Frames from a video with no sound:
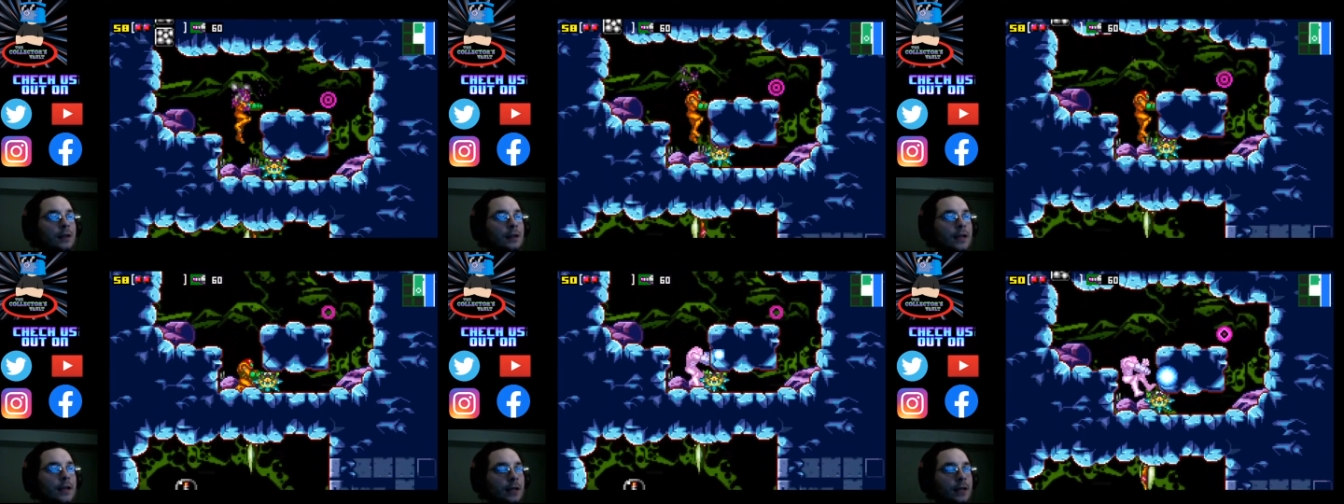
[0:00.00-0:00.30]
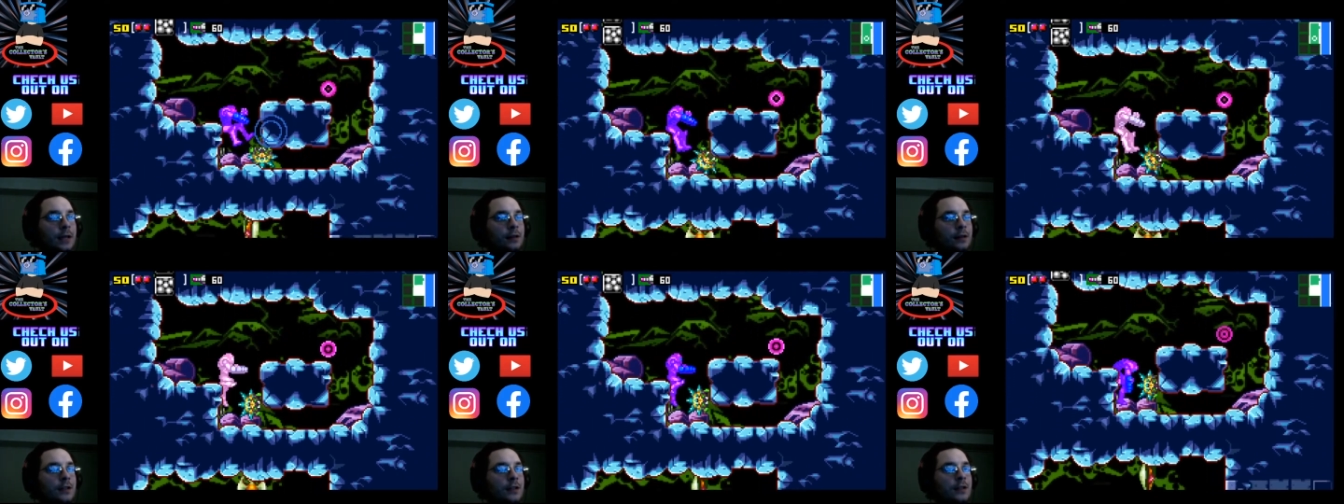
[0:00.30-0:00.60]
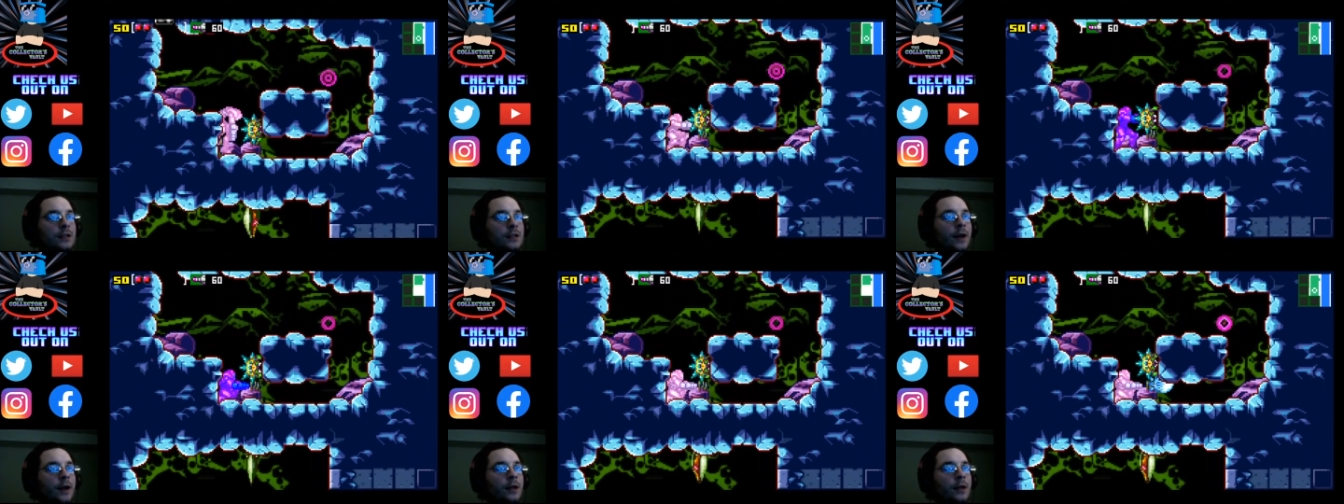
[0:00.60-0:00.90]
get
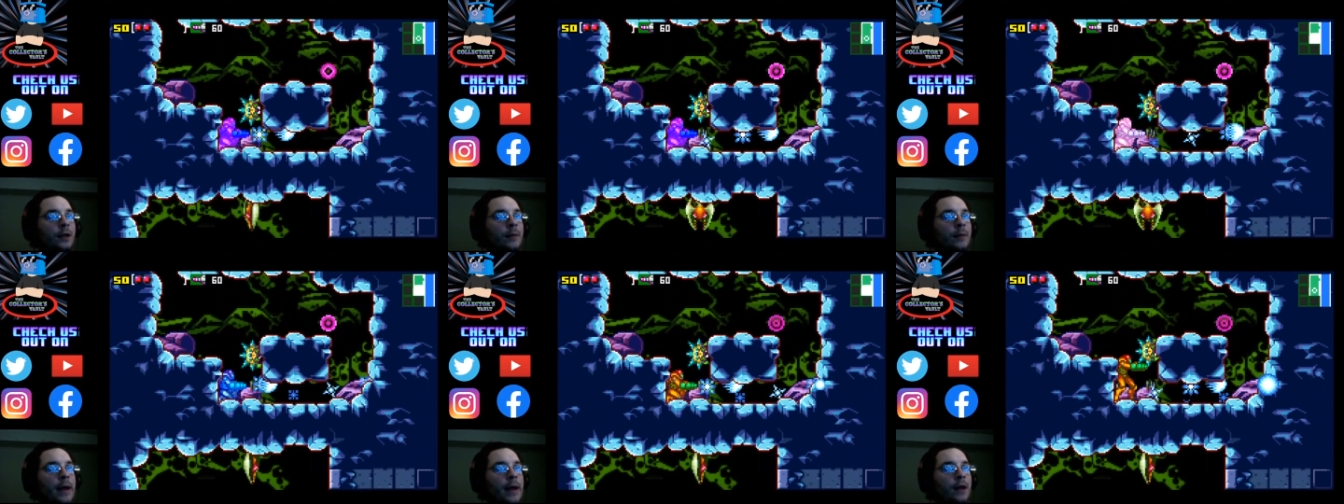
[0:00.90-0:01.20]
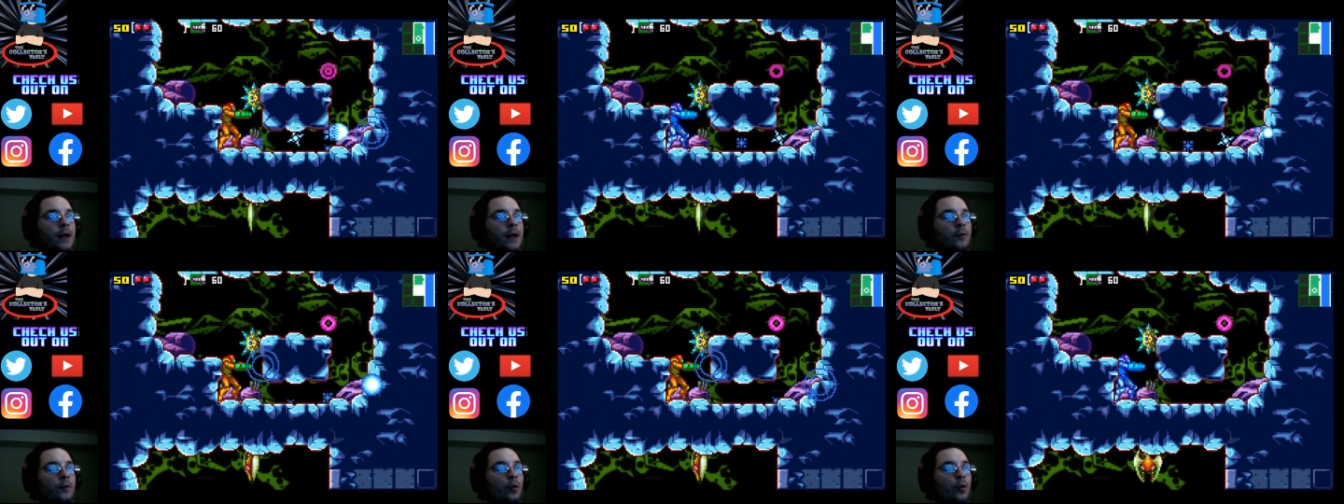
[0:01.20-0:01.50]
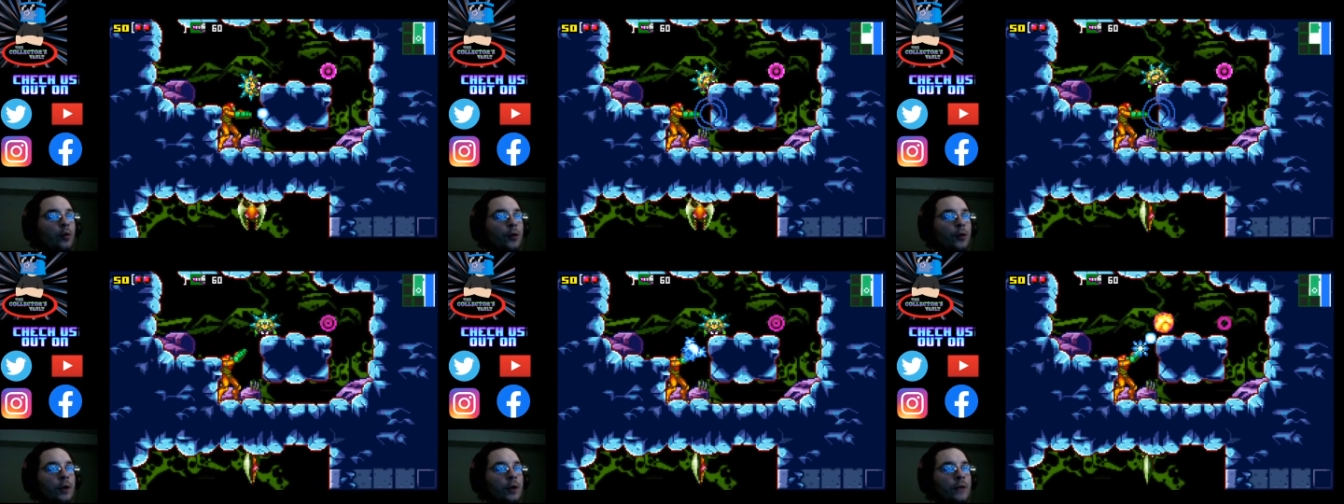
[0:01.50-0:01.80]
this item out of
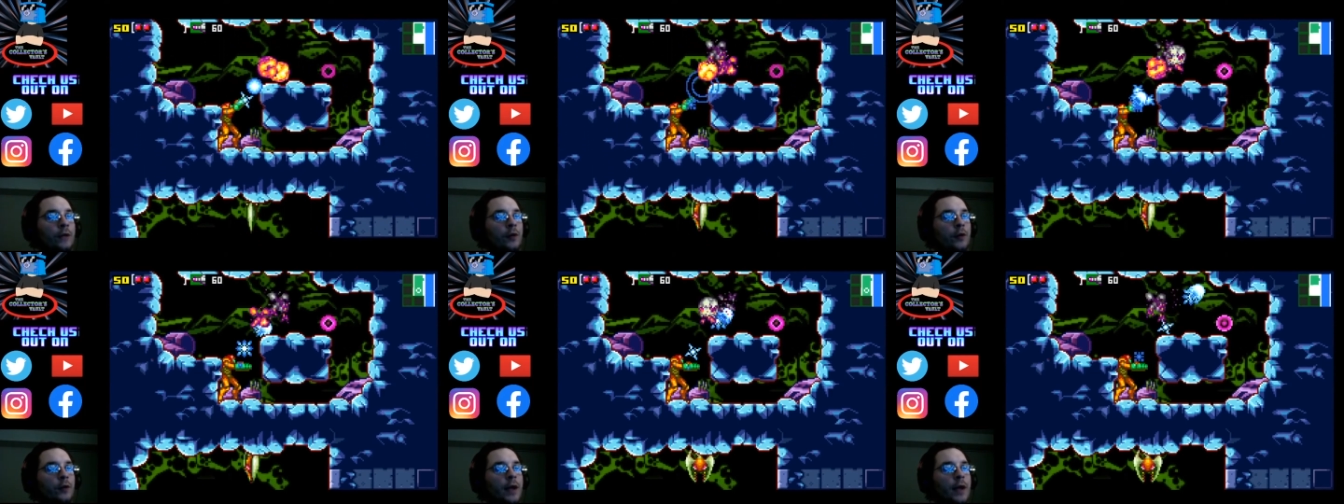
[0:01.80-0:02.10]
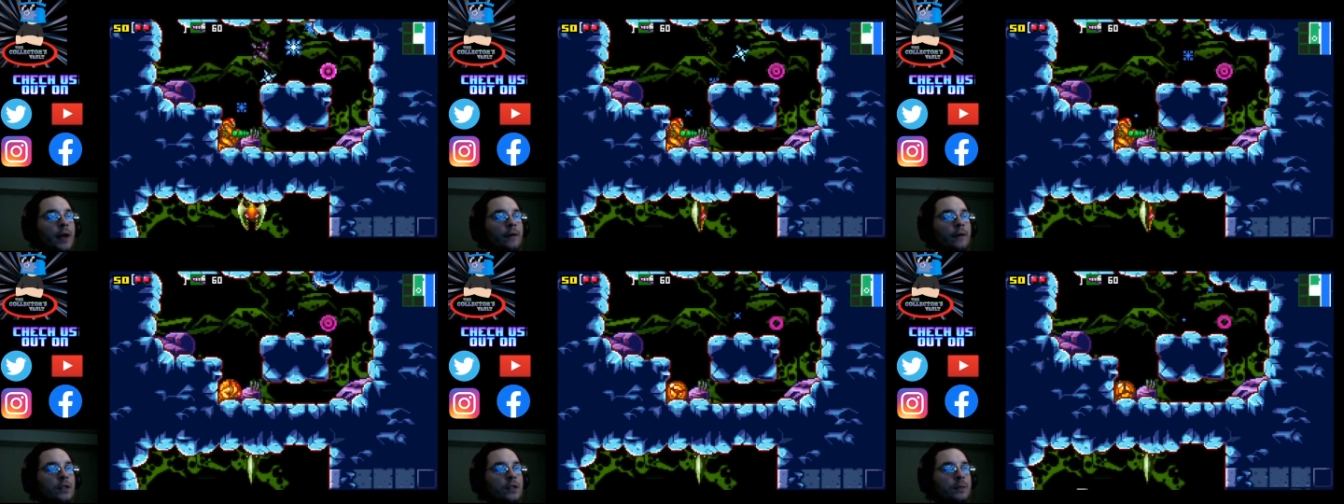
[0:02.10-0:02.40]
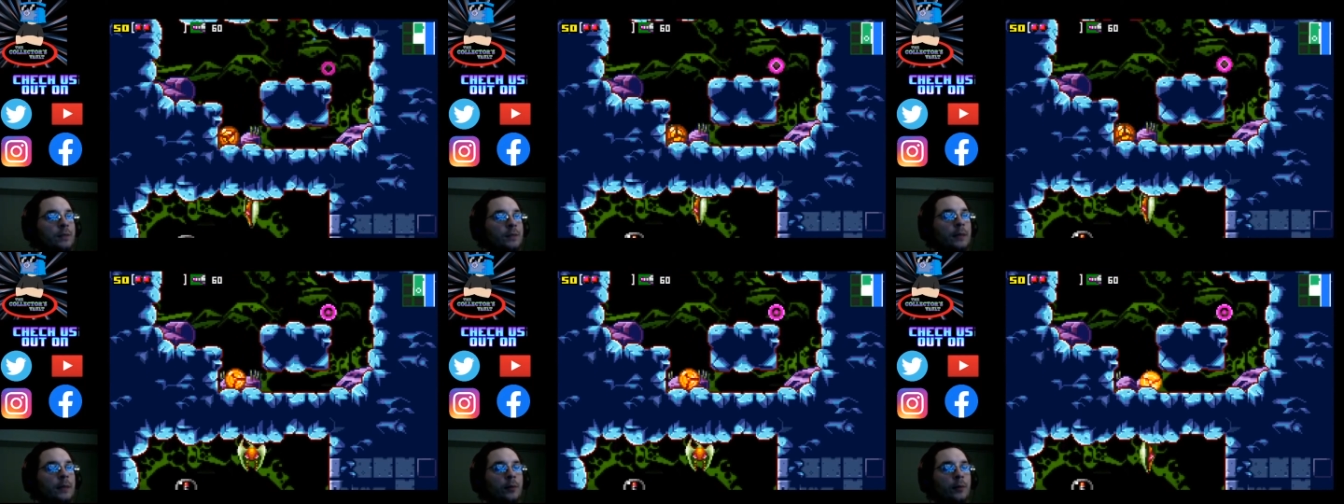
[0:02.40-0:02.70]
order if you have the
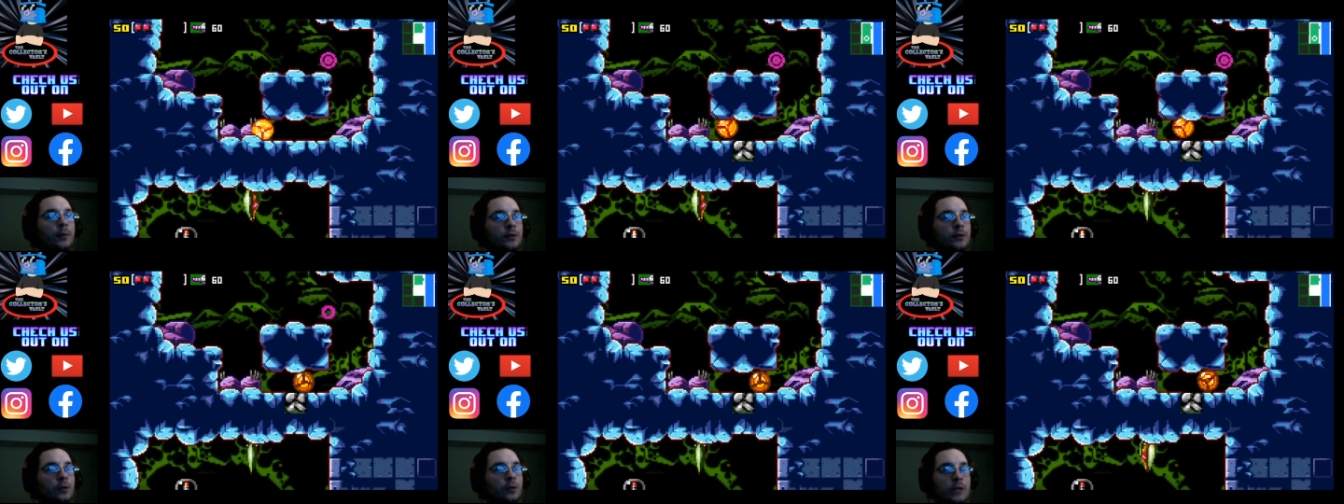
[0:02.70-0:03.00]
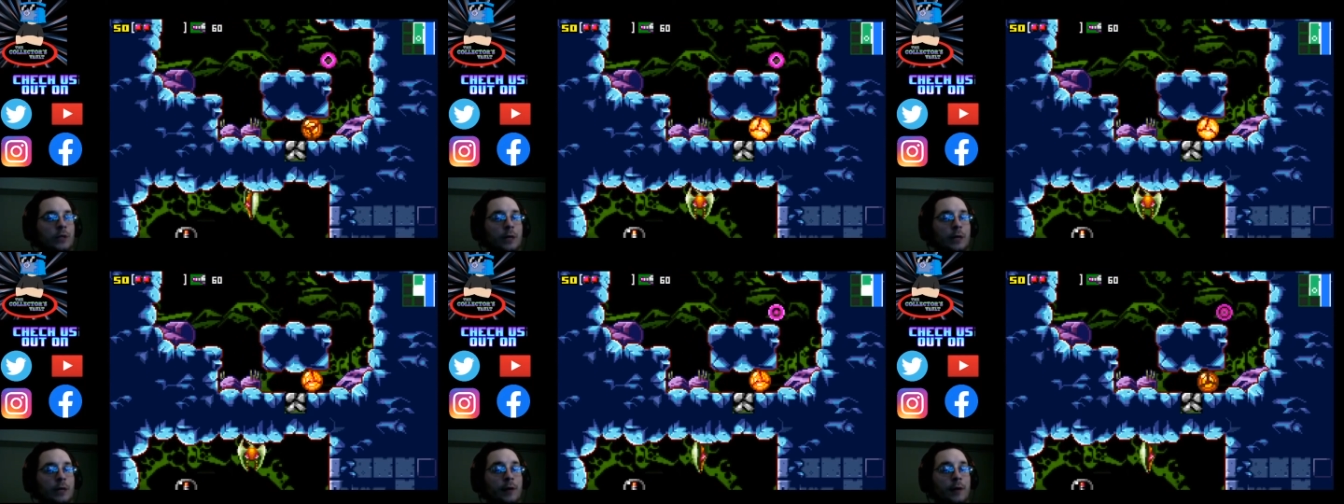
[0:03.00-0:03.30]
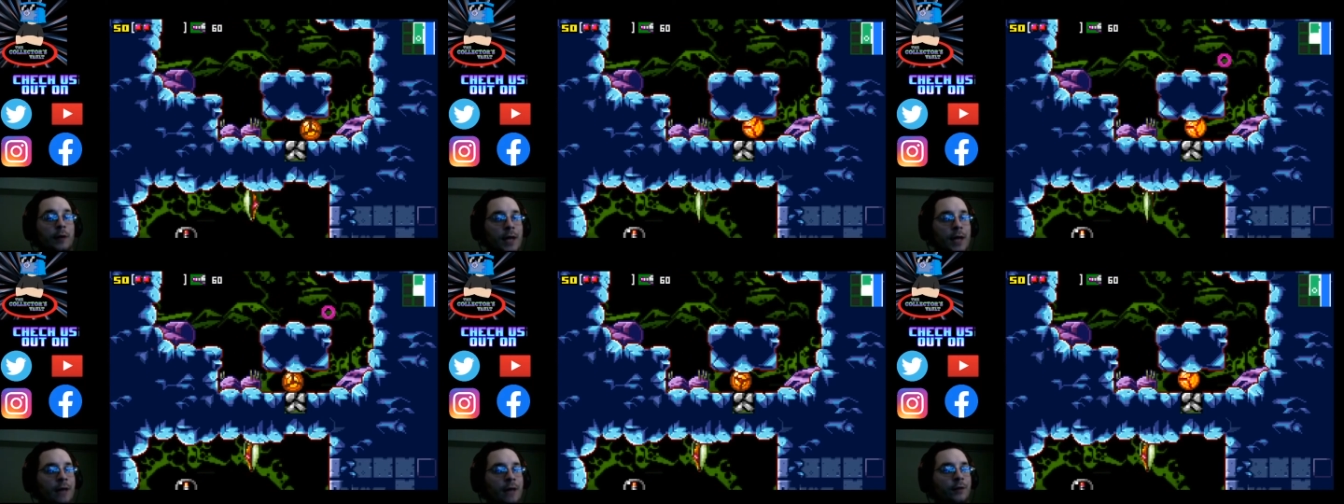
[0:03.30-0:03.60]
Speed Booster, which I don't
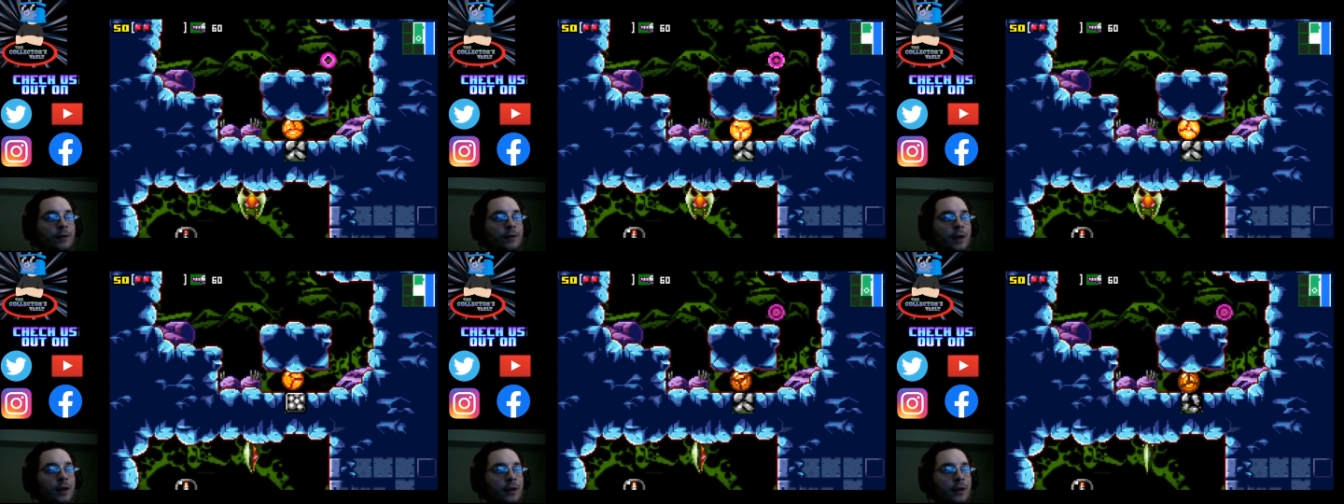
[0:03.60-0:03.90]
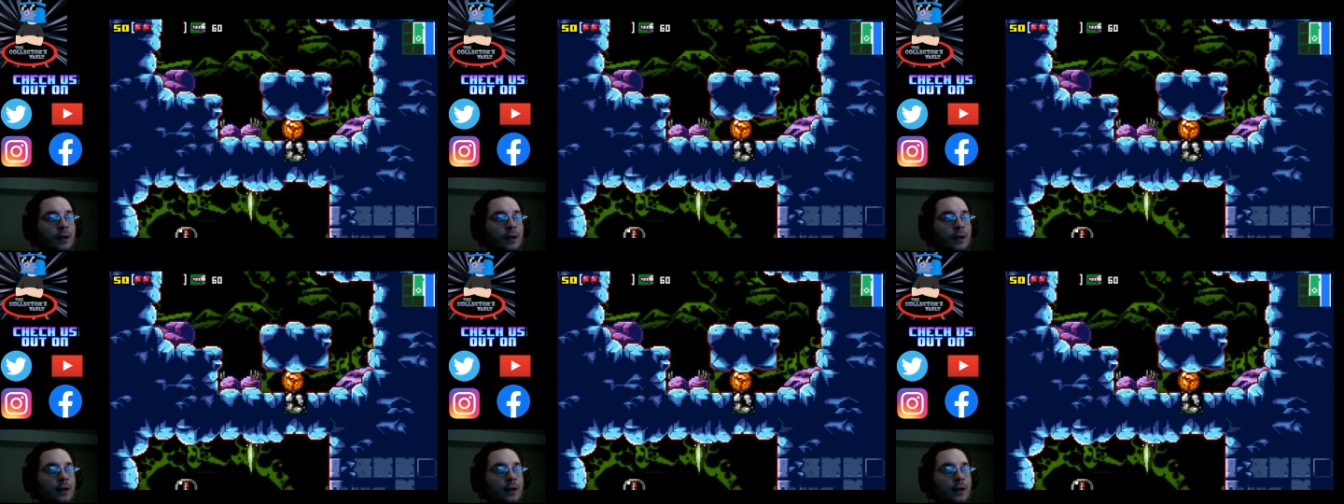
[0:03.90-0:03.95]
have yet.